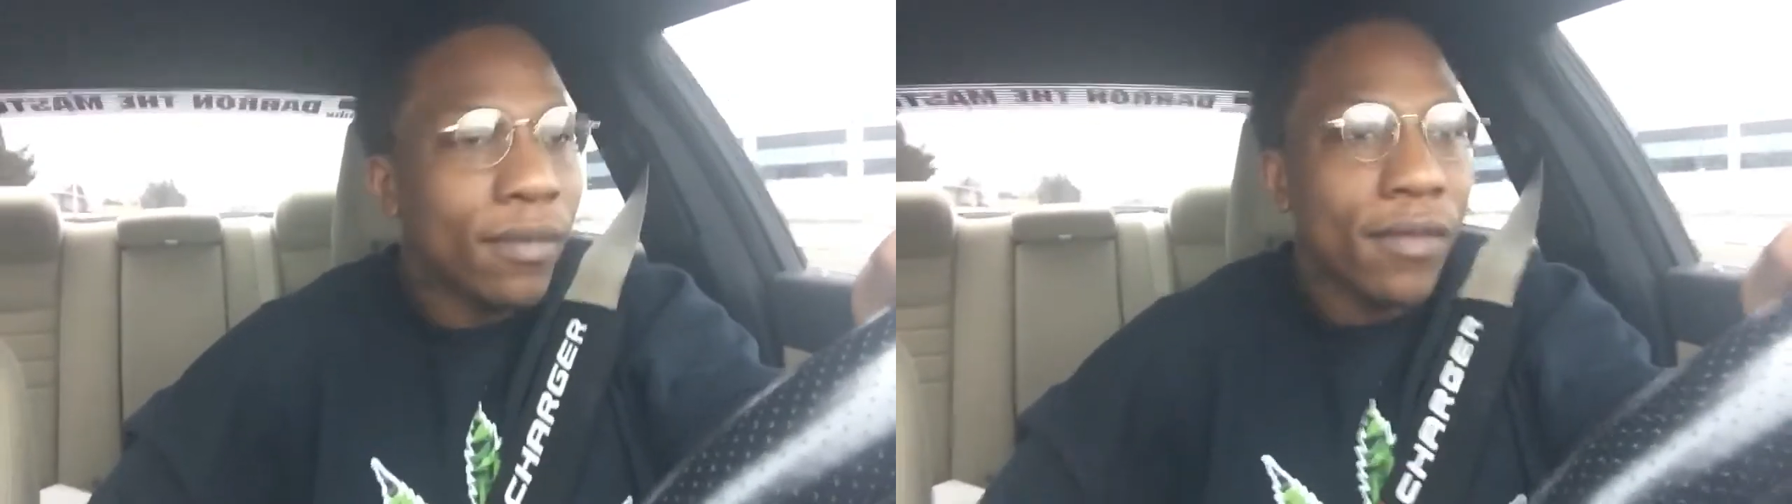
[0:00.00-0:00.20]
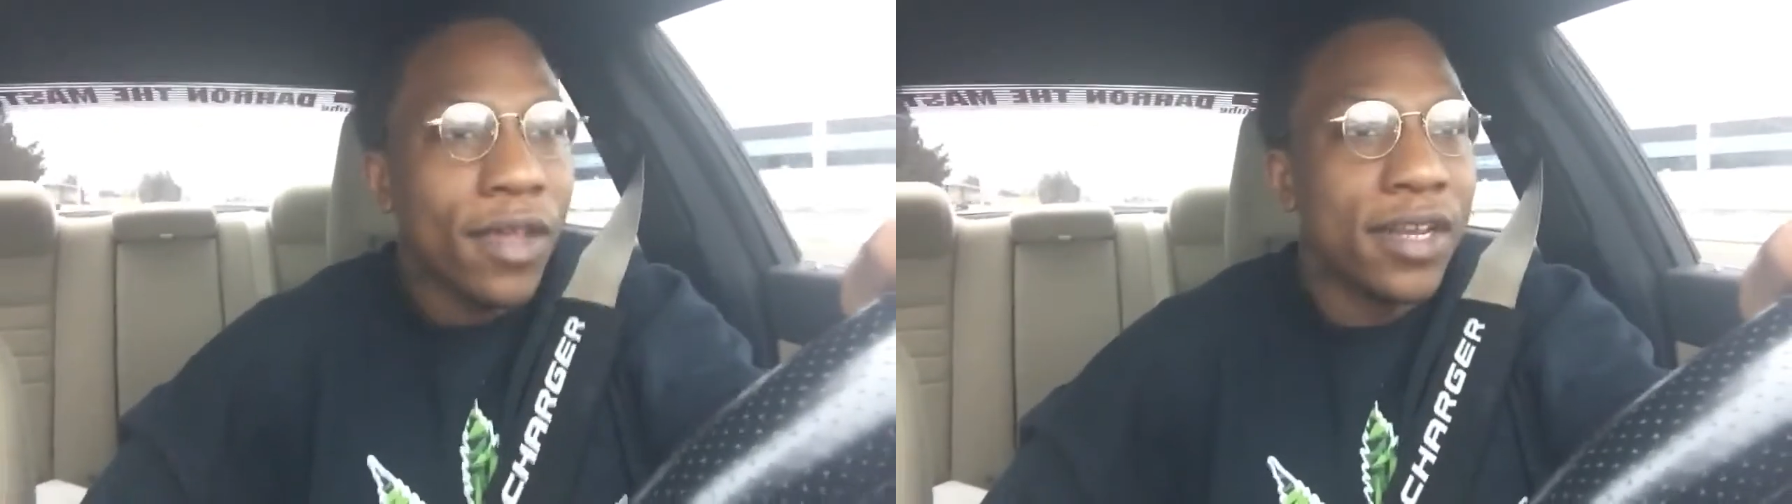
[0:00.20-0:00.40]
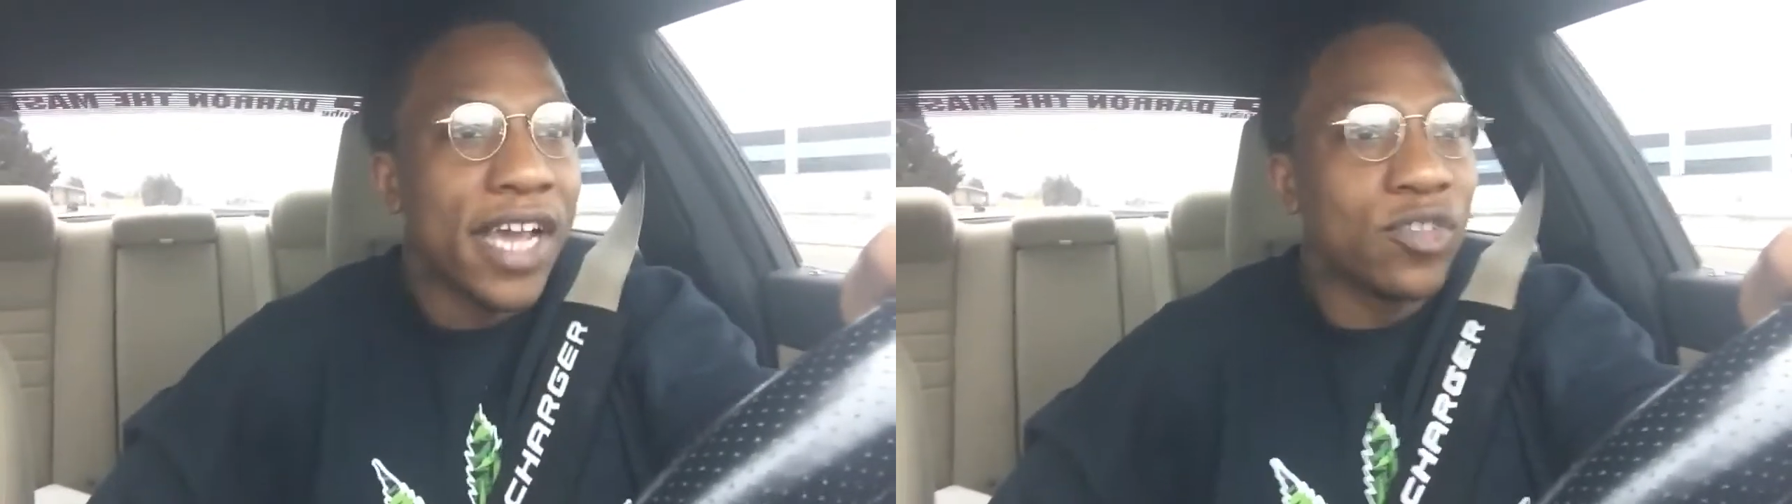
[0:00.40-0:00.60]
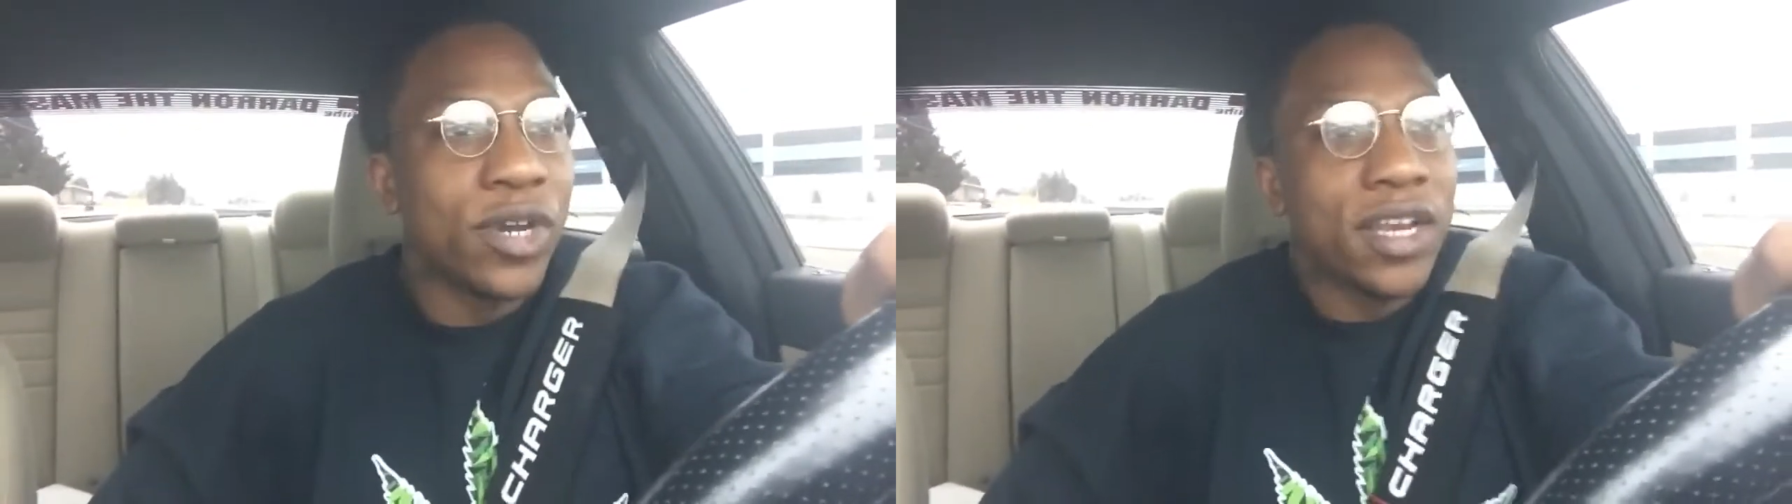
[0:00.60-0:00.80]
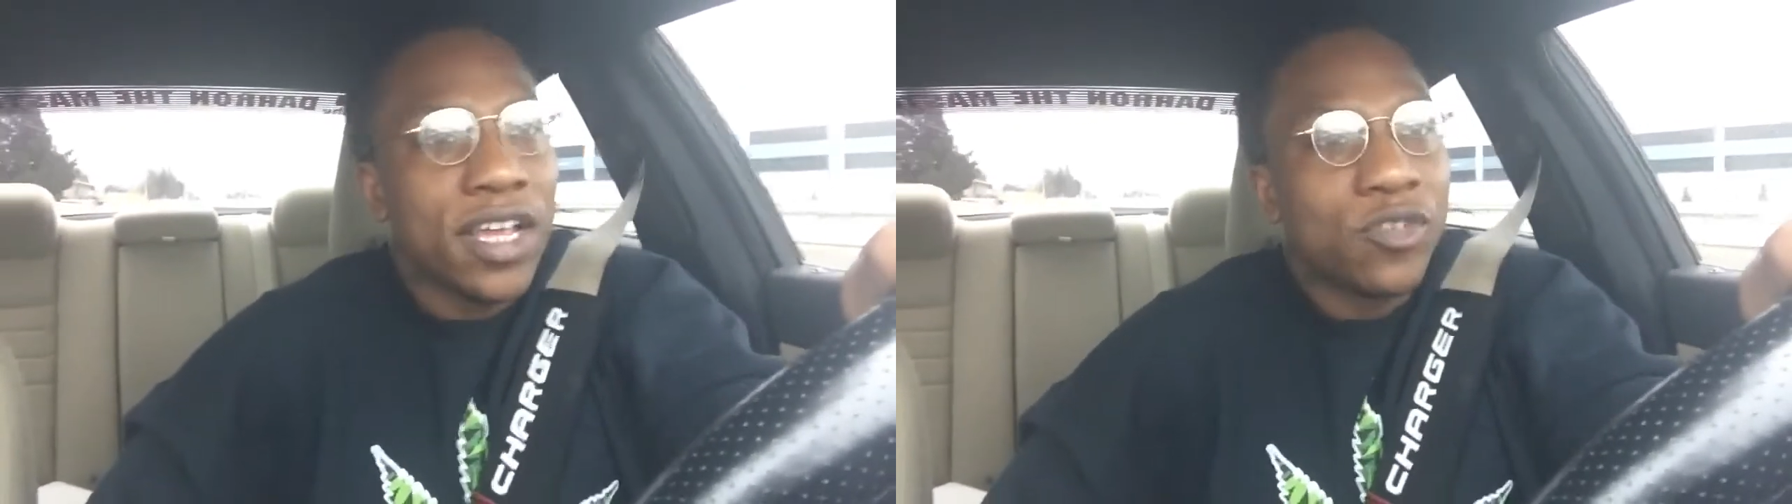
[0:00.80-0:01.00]
that's what it
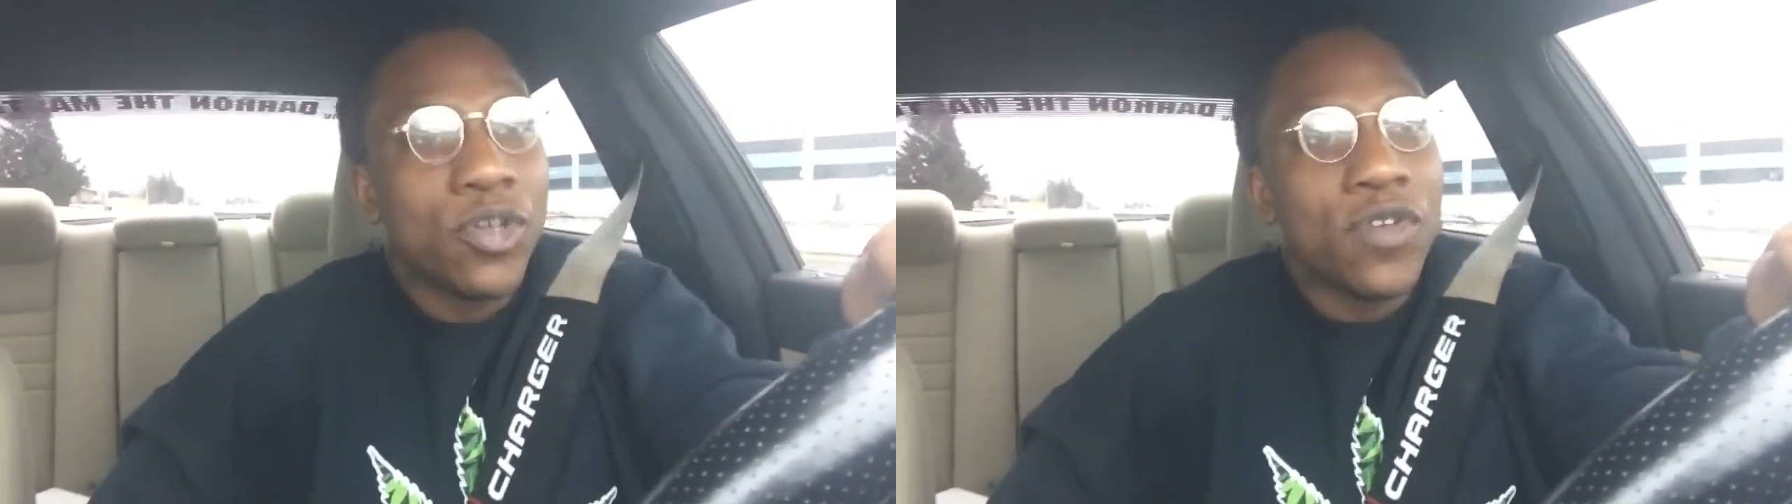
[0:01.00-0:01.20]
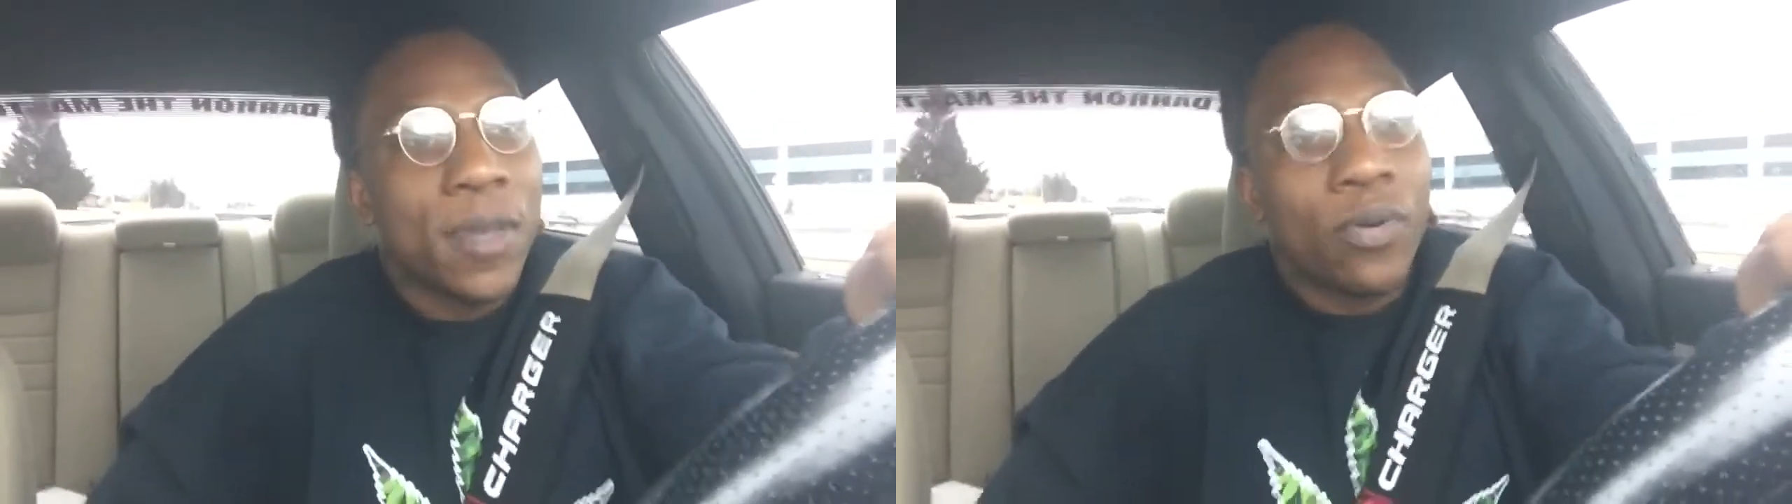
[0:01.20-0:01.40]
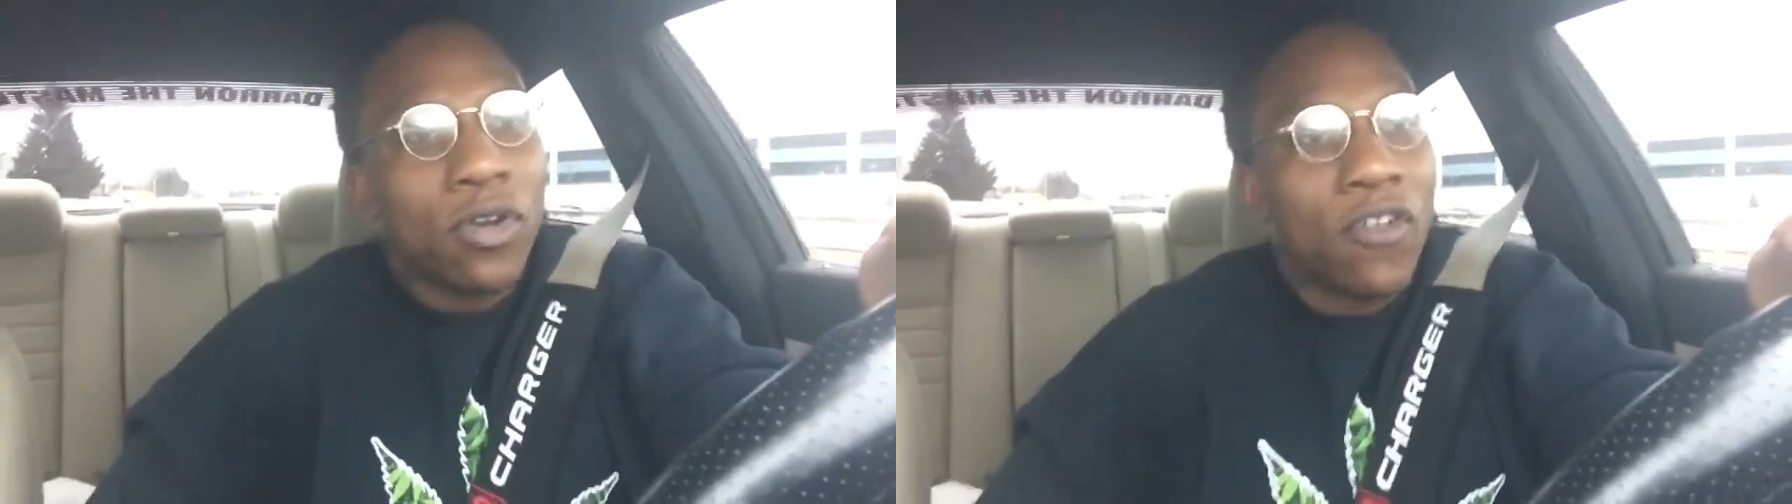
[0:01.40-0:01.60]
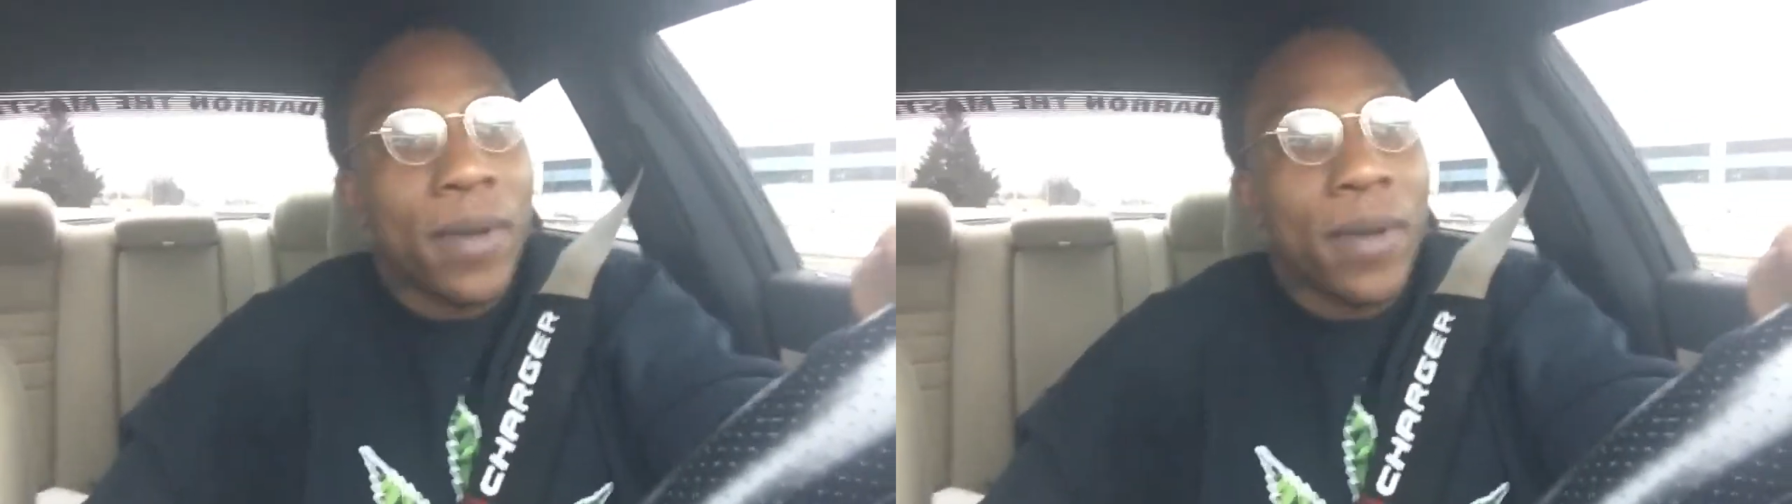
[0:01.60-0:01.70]
is when you get pulled over by